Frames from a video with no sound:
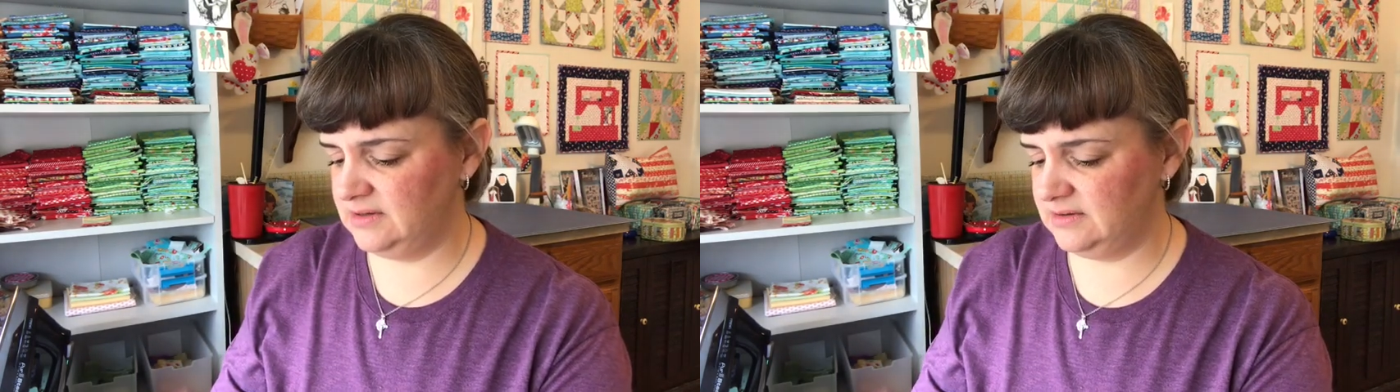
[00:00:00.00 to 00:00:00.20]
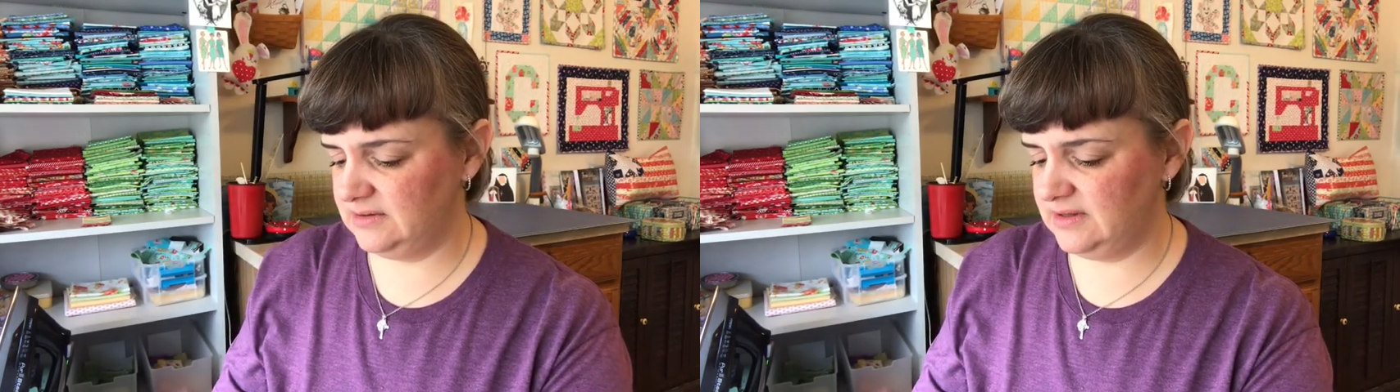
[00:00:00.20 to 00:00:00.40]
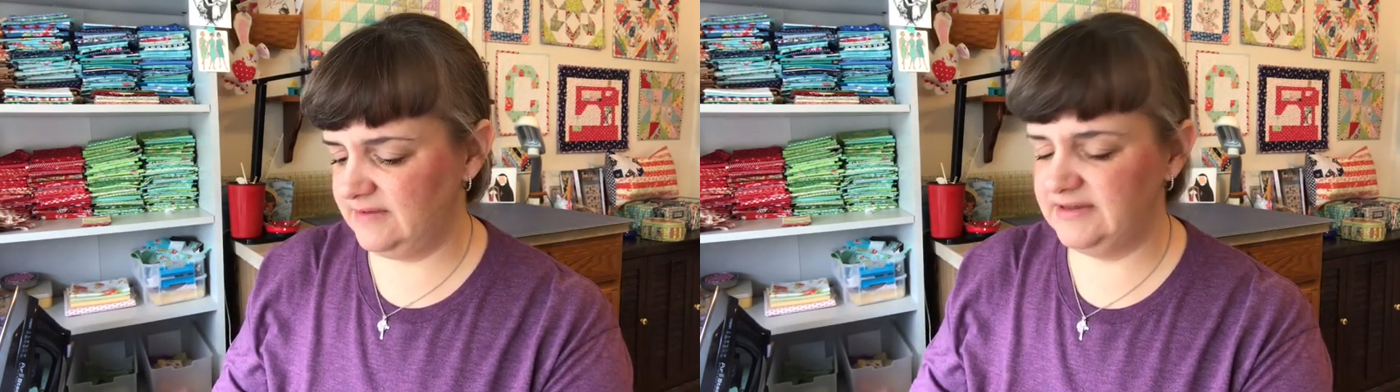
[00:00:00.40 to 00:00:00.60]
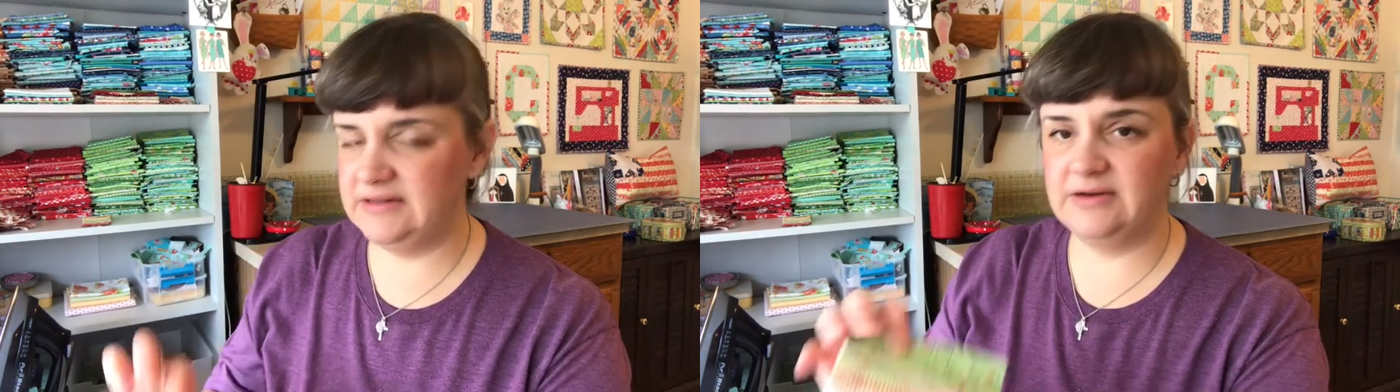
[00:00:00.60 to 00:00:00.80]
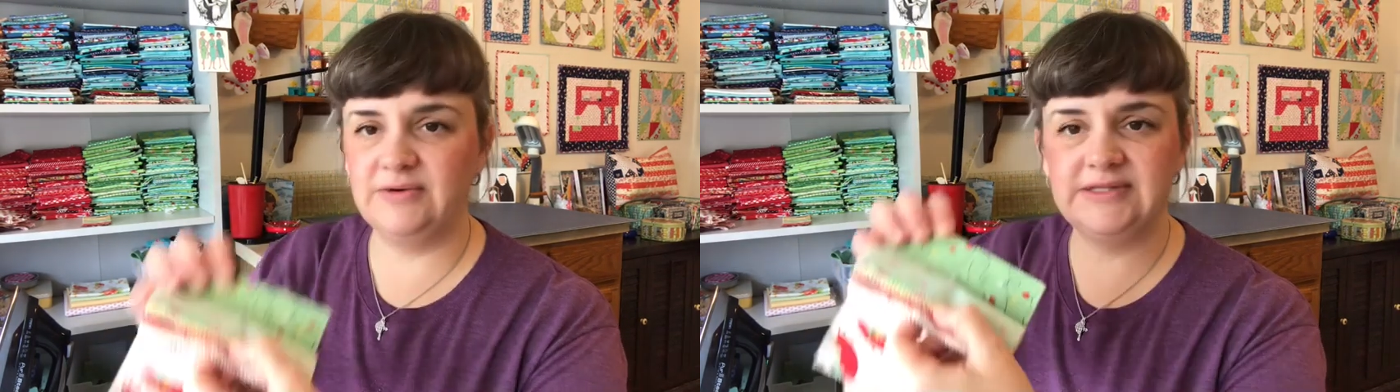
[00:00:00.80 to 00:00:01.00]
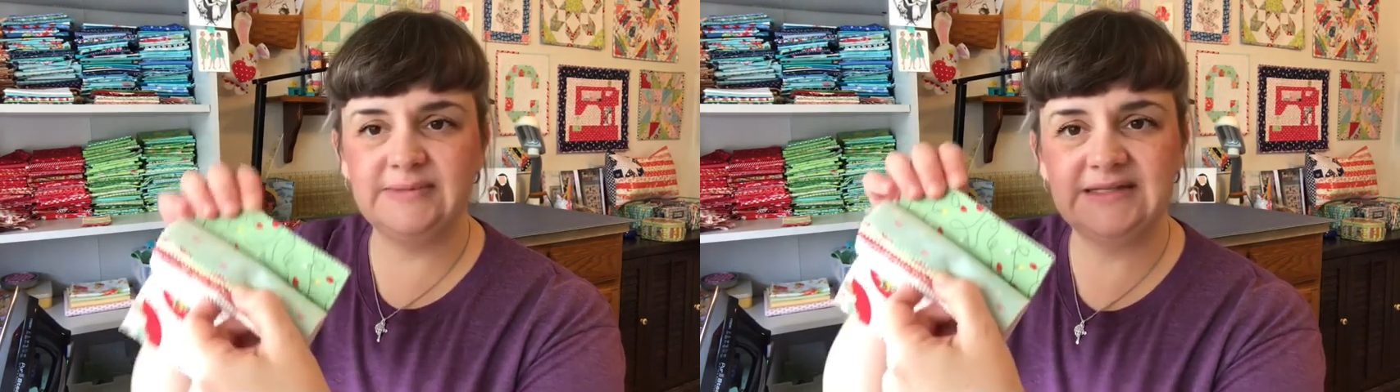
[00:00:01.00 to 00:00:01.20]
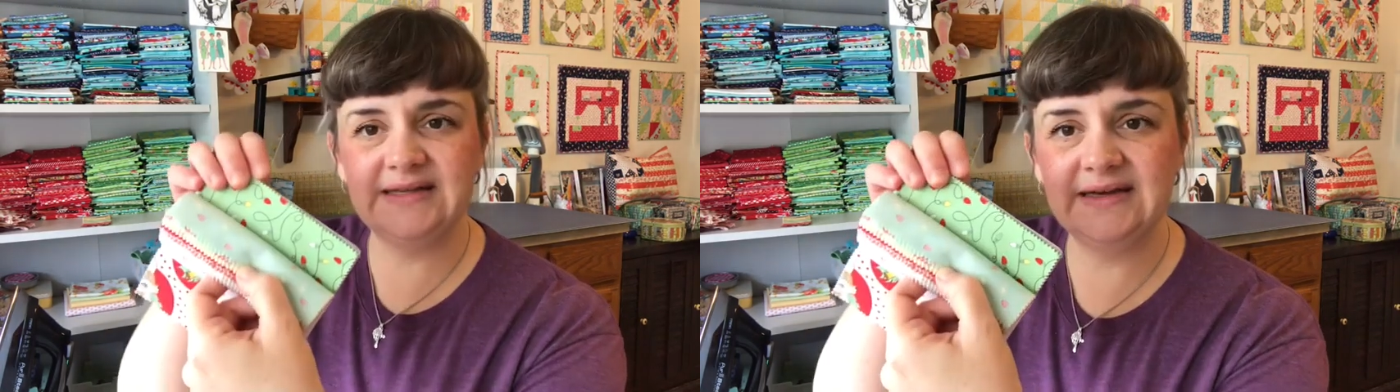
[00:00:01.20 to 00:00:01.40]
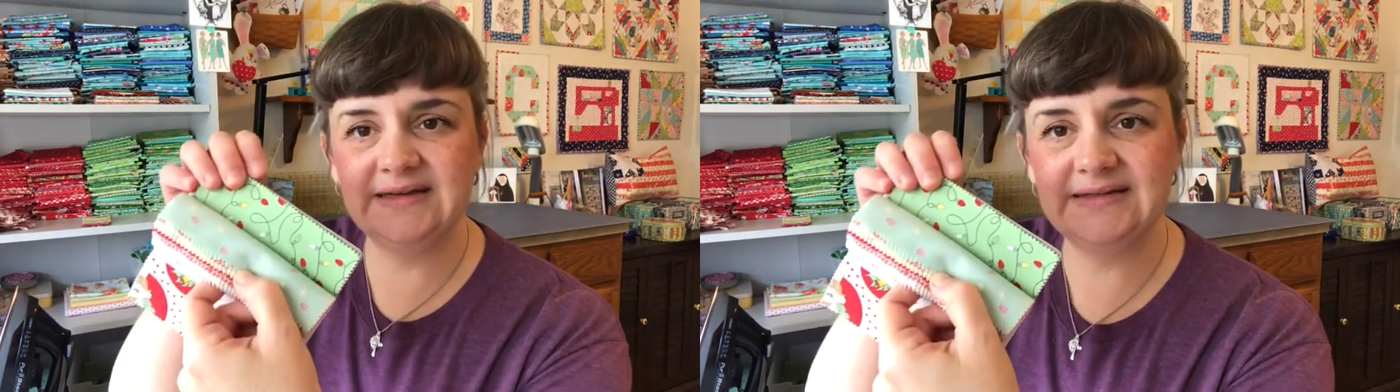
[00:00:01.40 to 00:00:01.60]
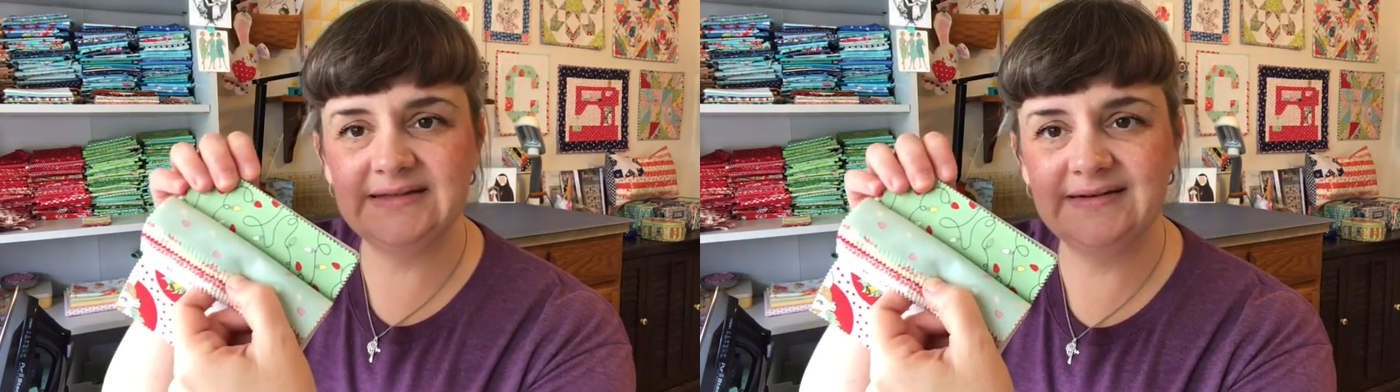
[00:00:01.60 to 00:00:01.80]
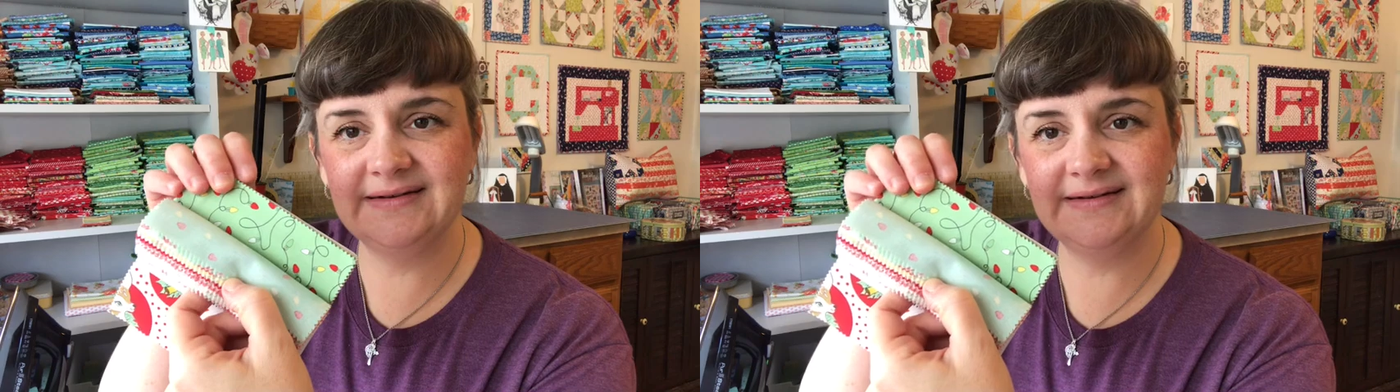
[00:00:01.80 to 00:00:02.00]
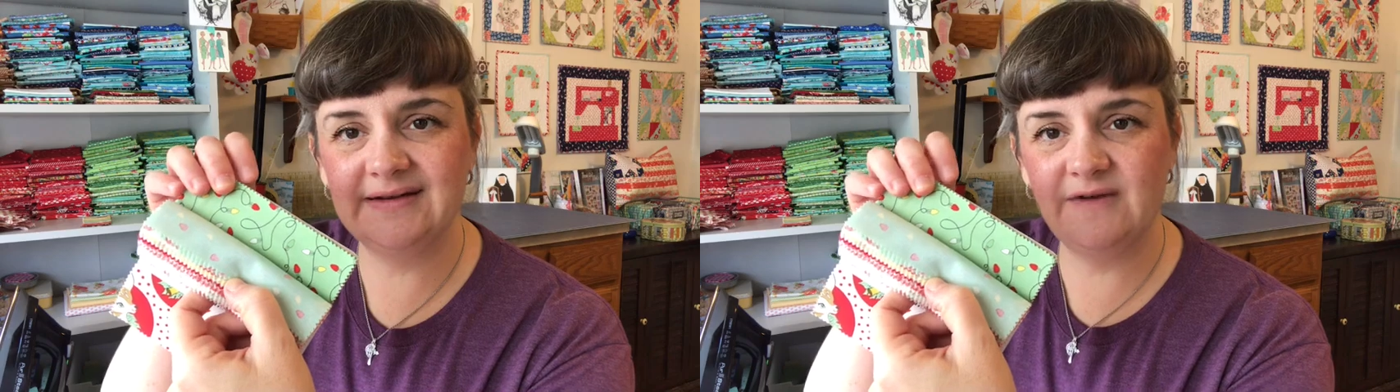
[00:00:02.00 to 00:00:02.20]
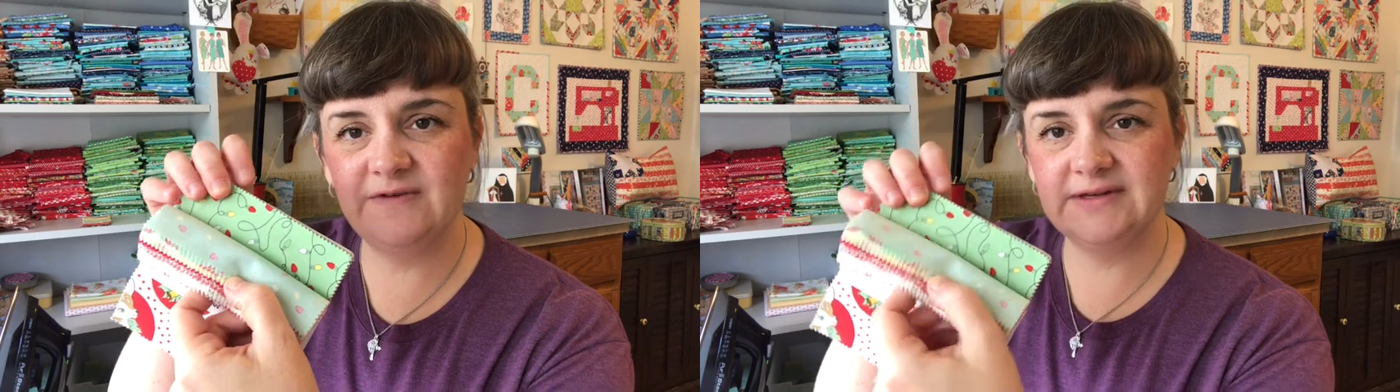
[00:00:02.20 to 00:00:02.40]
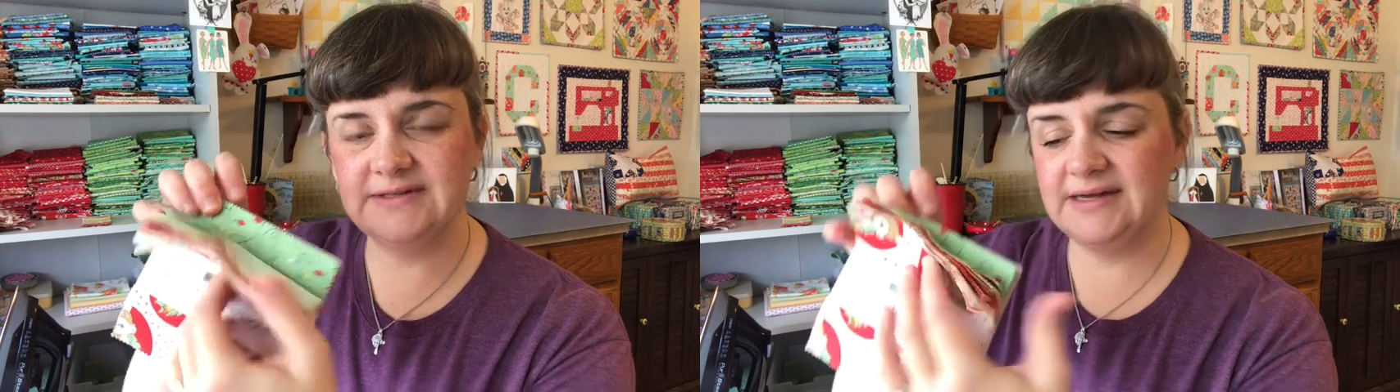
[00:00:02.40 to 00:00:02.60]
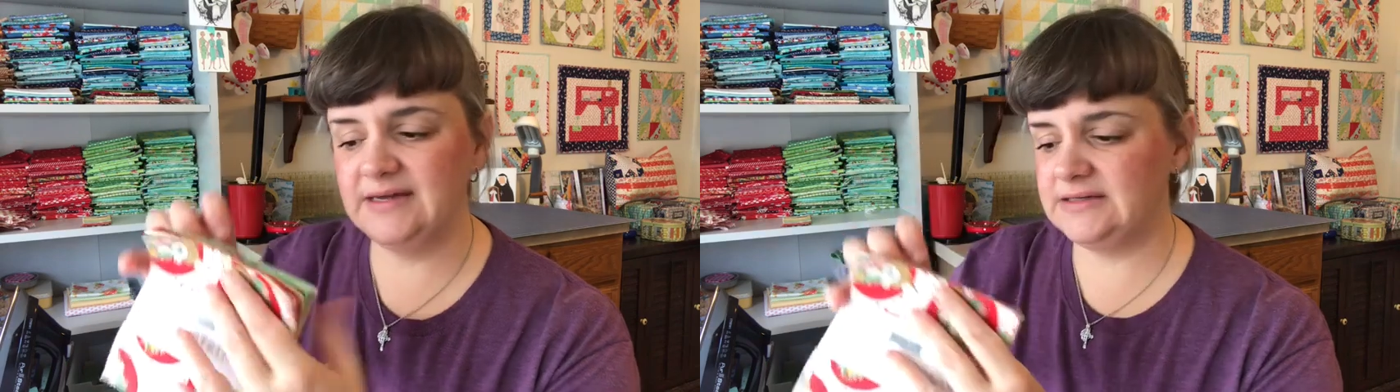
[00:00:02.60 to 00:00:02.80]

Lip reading: Love it, the Christmas lights. How fun is that?